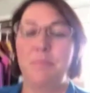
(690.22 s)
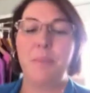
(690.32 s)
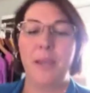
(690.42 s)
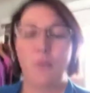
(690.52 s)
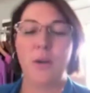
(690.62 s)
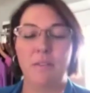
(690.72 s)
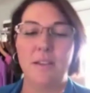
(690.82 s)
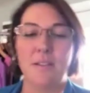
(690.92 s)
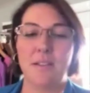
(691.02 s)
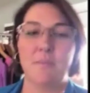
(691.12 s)
pick one of
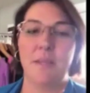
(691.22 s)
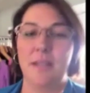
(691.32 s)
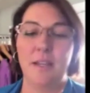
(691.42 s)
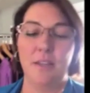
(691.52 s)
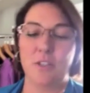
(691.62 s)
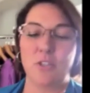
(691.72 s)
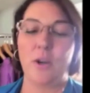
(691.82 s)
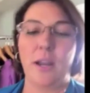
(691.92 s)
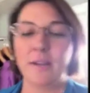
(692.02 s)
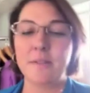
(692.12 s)
these and it looks
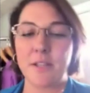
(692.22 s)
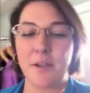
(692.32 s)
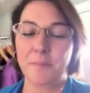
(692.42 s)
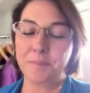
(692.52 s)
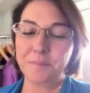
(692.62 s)
great. So.